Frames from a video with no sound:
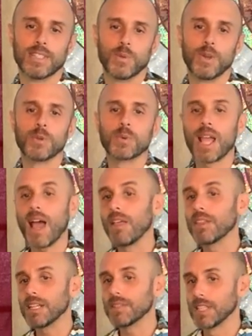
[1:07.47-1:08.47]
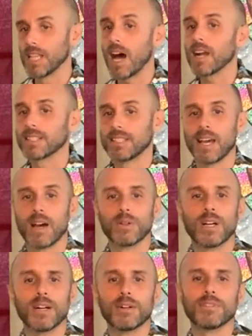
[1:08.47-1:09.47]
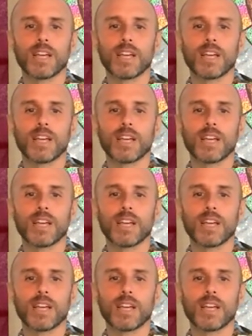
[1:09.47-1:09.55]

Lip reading: when the reality of a lockdown, of